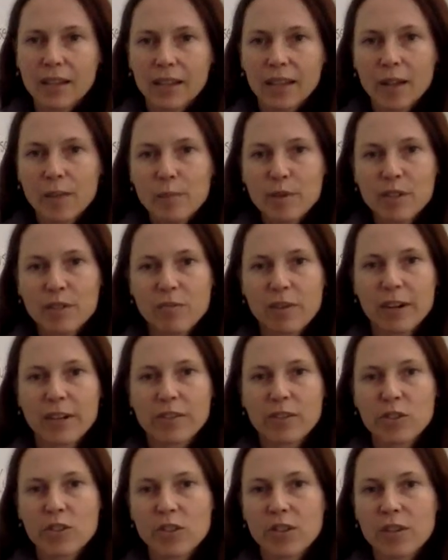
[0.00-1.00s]
Compass
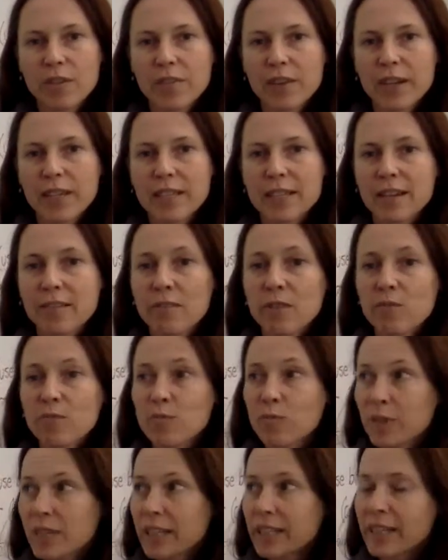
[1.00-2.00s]
radial surveys are
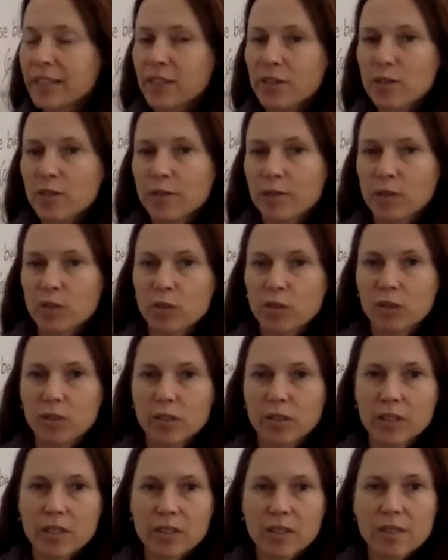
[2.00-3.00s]
a really useful
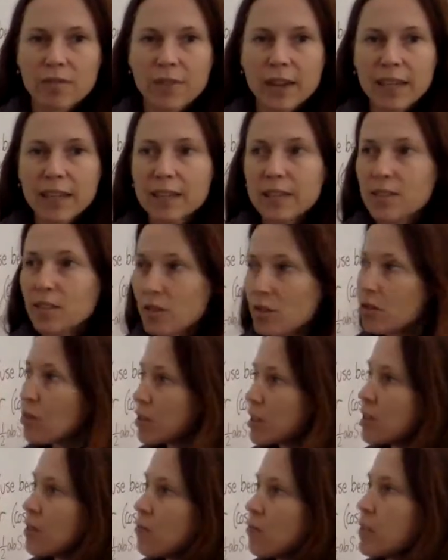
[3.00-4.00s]
tool that surveyors
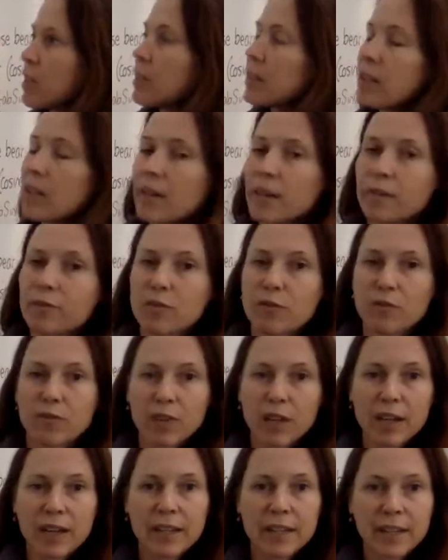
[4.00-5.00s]
use in real life to
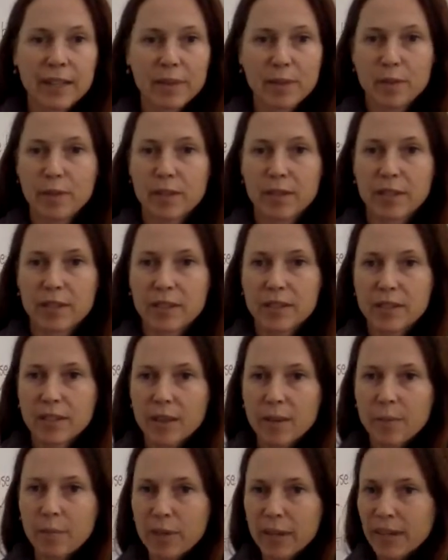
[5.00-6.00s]
find out things
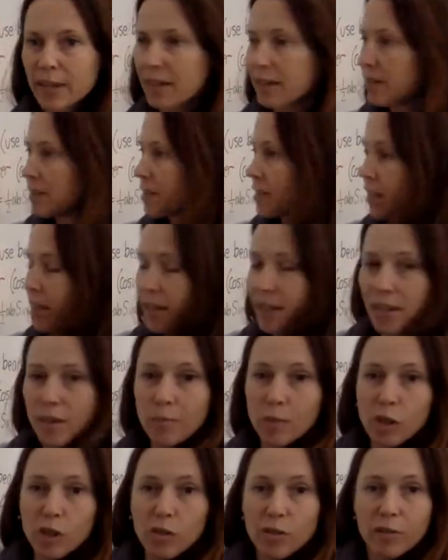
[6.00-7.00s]
about, say, a
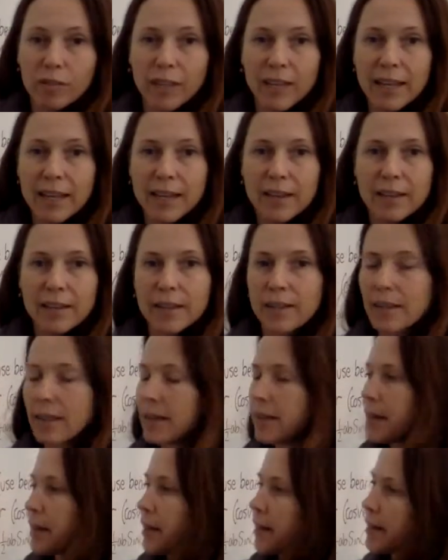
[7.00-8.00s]
block of land.
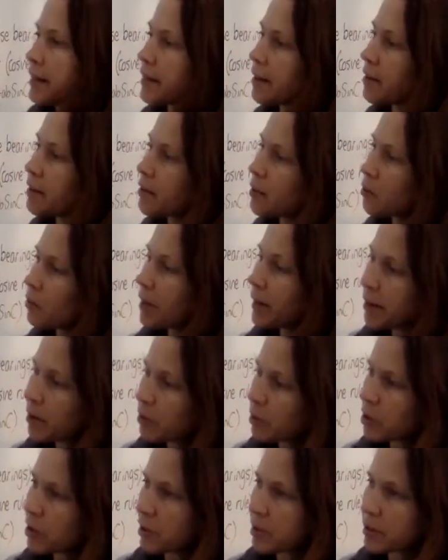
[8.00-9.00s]
Now, the way it
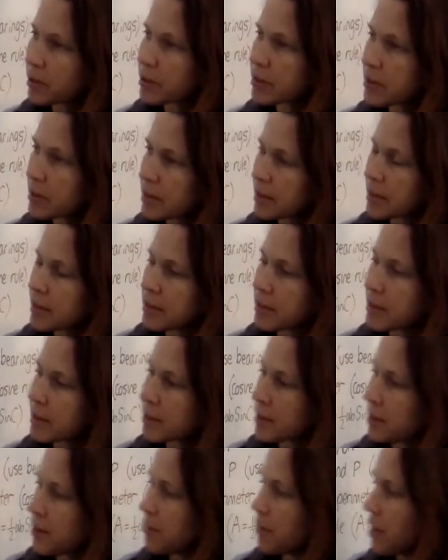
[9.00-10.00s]
works
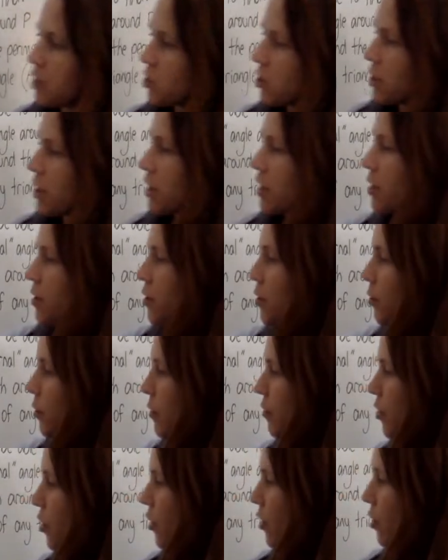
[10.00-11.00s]
is, imagine here
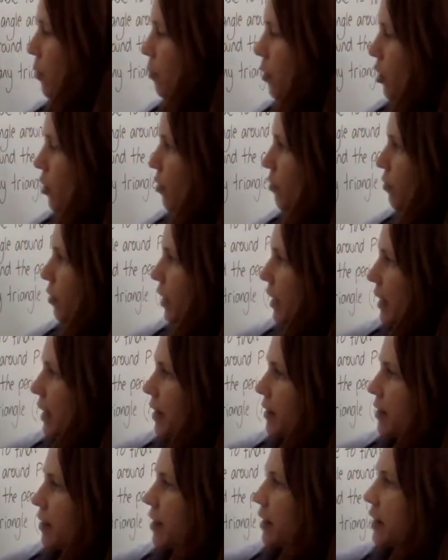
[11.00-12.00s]
we've got a block of
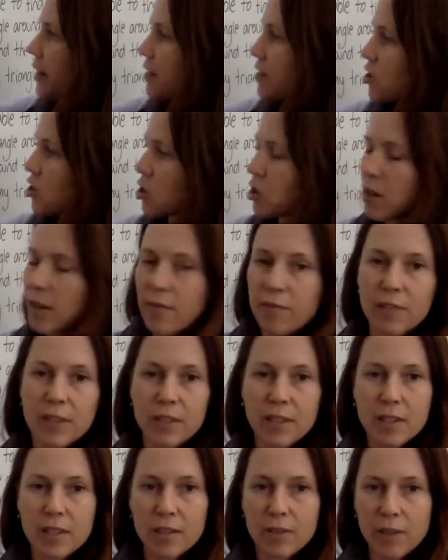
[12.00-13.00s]
land that has straight
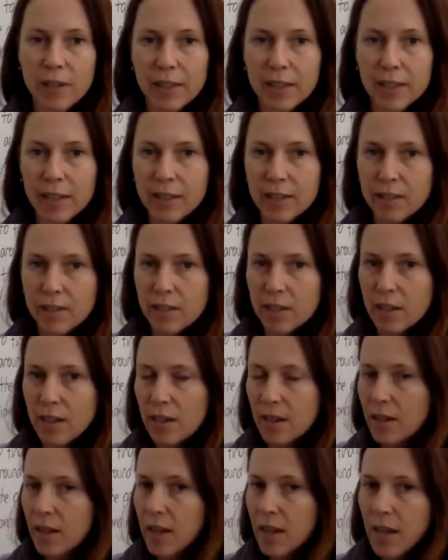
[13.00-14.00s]
fences around the
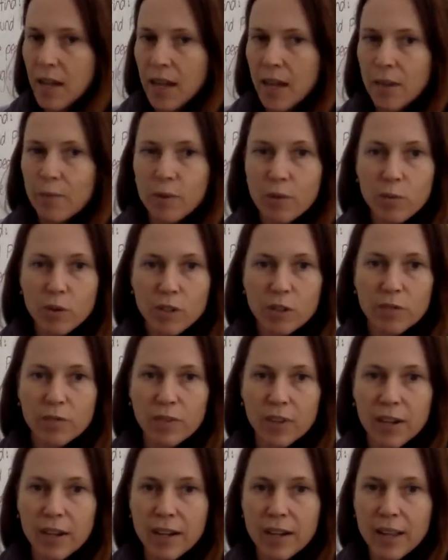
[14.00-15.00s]
outside, and we want to
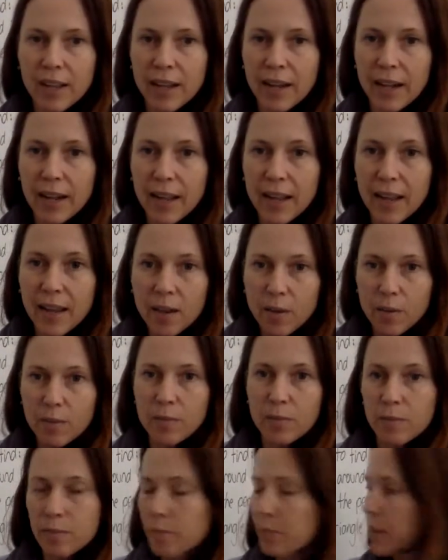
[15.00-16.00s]
find out
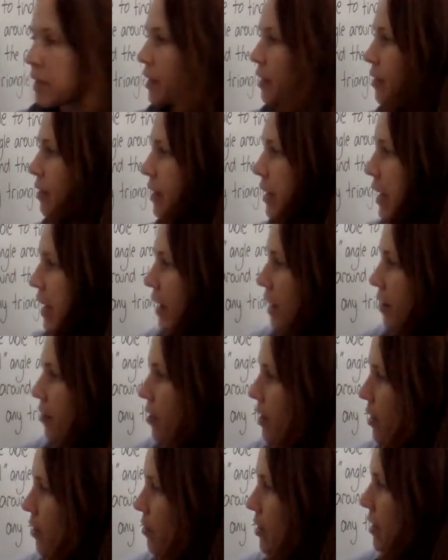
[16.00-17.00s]
how big the
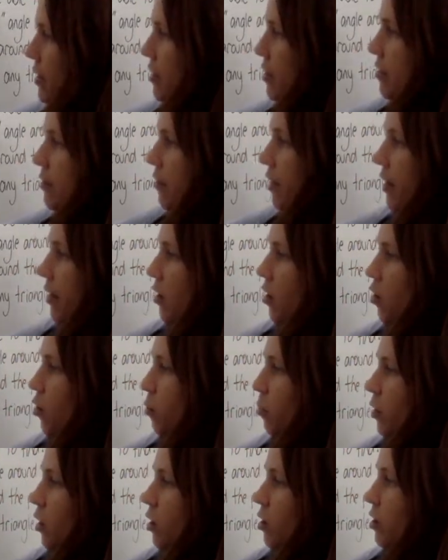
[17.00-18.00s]
area is of that whole
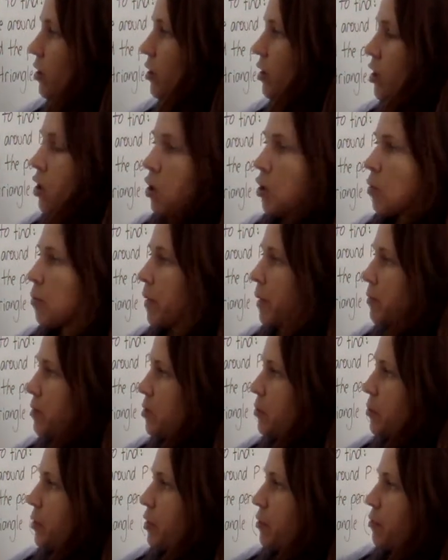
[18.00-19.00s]
block, or perhaps
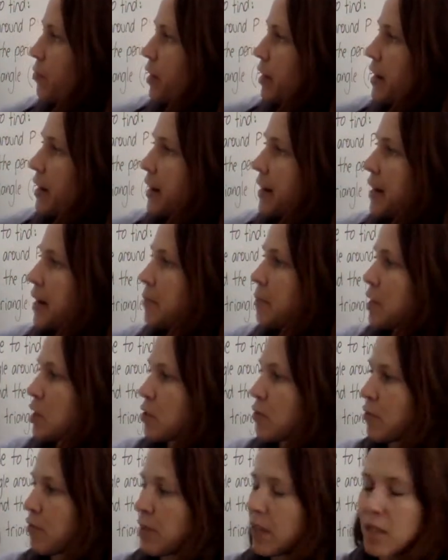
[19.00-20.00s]
we want to find out how much
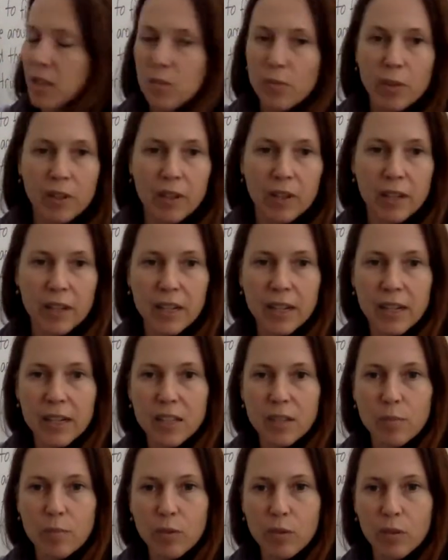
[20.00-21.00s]
fence we're going to need
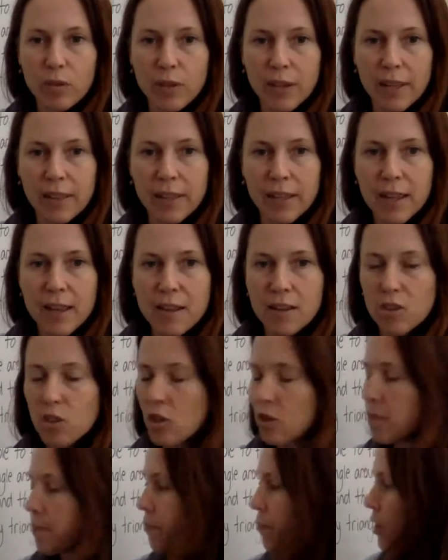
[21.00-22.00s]
to put around the edge.